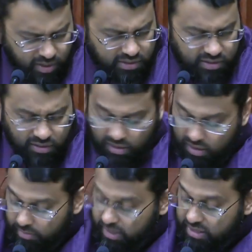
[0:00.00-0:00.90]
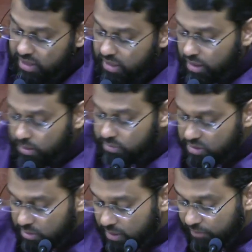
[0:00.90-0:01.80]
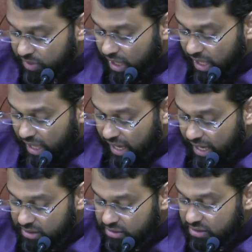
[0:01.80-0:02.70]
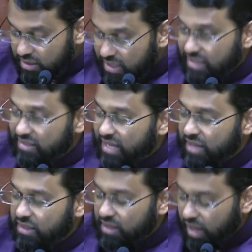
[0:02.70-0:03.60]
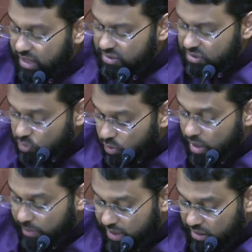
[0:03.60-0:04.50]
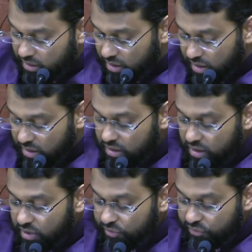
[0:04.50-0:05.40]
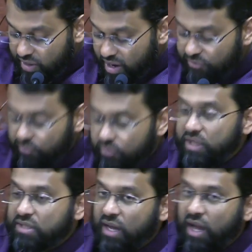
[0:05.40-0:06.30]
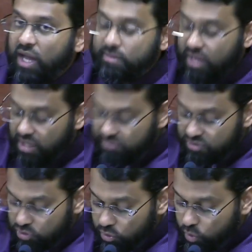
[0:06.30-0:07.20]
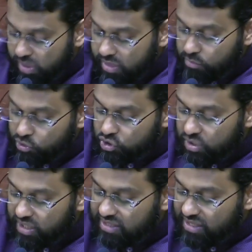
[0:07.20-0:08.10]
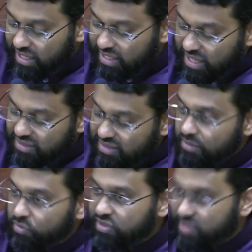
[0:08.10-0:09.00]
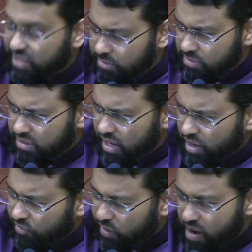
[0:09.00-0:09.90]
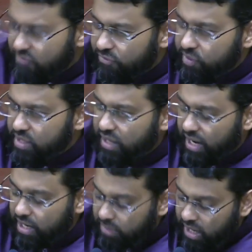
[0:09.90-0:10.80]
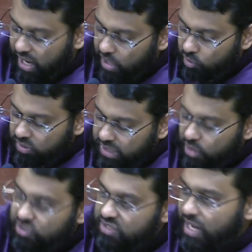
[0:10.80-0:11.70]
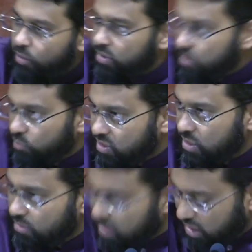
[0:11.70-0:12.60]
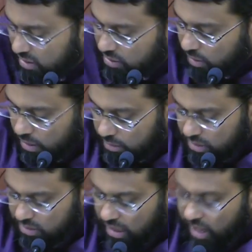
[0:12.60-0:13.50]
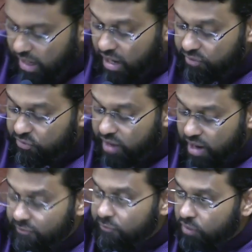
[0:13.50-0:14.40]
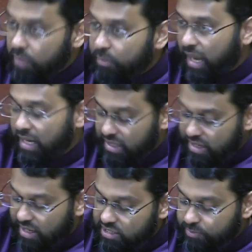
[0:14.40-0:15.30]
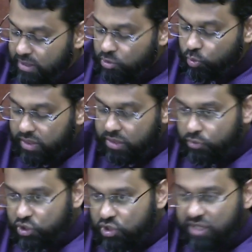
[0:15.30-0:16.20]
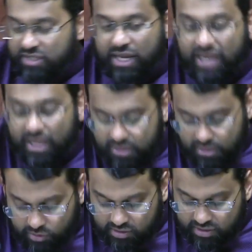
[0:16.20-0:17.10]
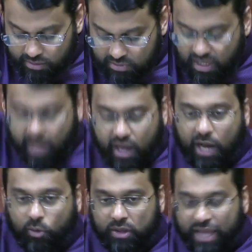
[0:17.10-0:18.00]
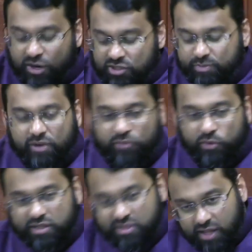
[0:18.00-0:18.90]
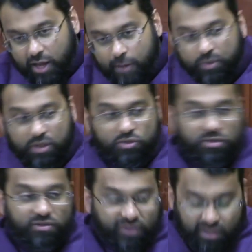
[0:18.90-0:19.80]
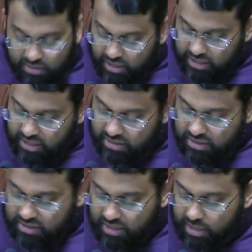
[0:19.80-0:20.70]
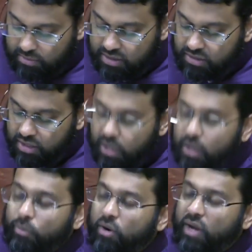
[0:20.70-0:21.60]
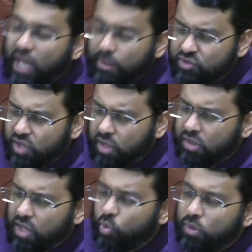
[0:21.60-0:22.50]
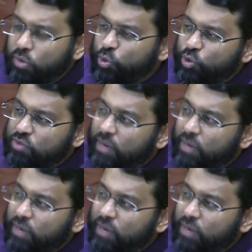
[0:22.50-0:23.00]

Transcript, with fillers: until my death comes to me. And he said, I swear by Allah, for every time I have stood with the mushriks against the Muslims, for every time I will now stand with the Muslims against their enemies. And for every penny that I spent with the mushriks against the Muslims, I will now spend for Islam to defend against its enemies. Perhaps Allah will use my